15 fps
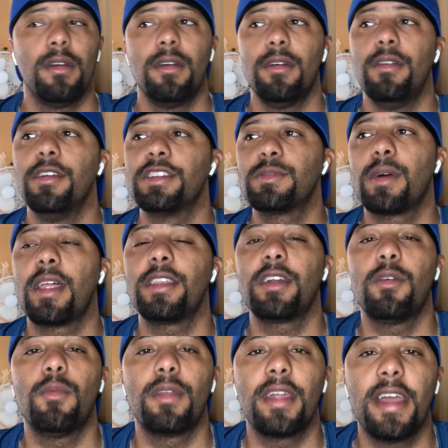Here's what I
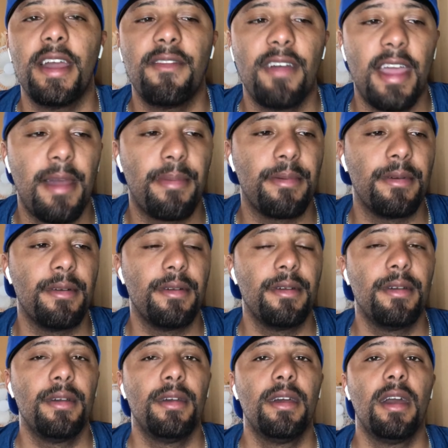don't want to have happen.
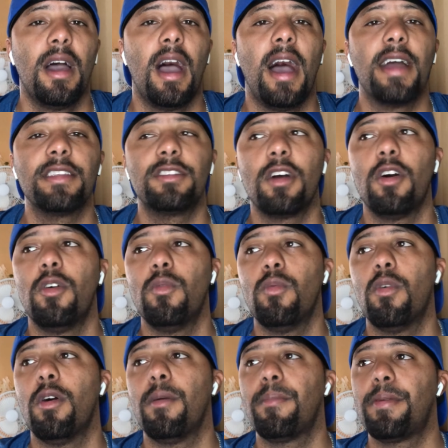I don't
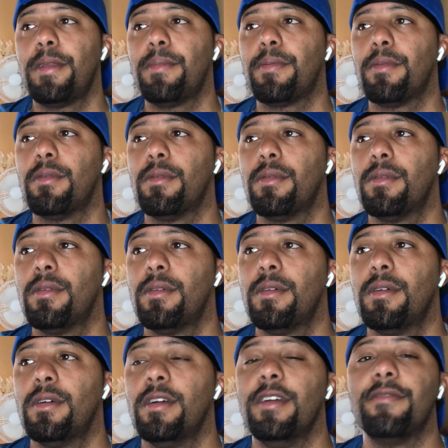want people,
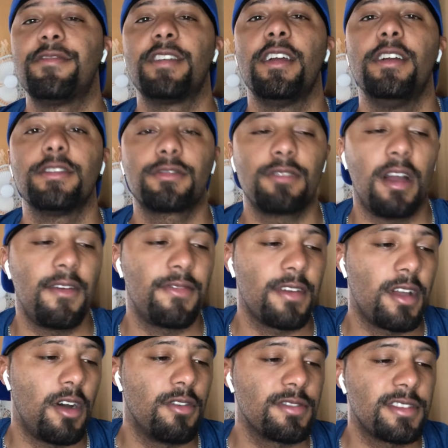if Terence Crawford
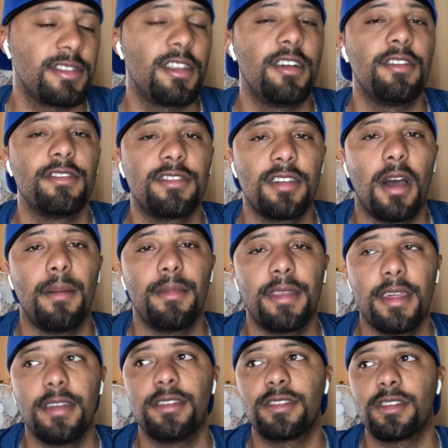goes in there and
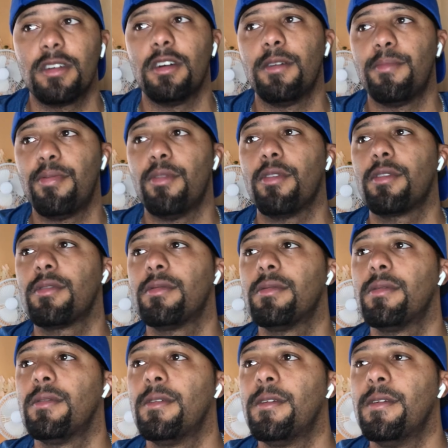dominates Shawn Porter,
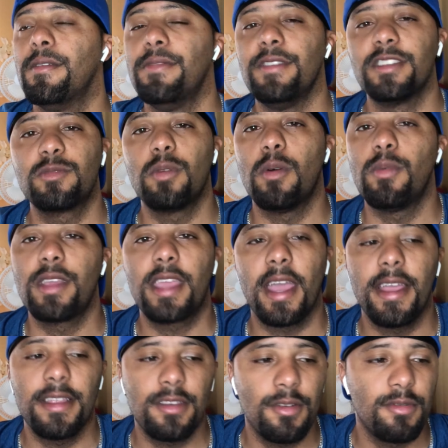this is what we
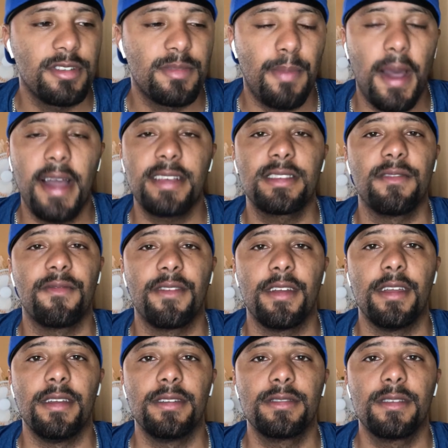can't do as boxing
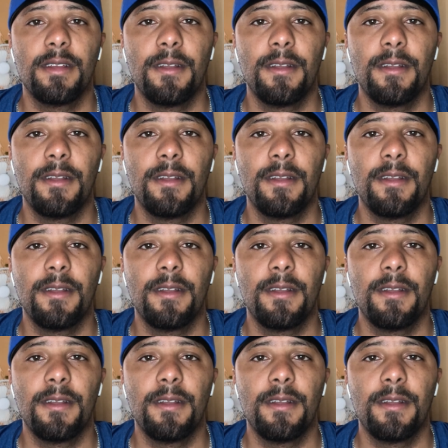fans.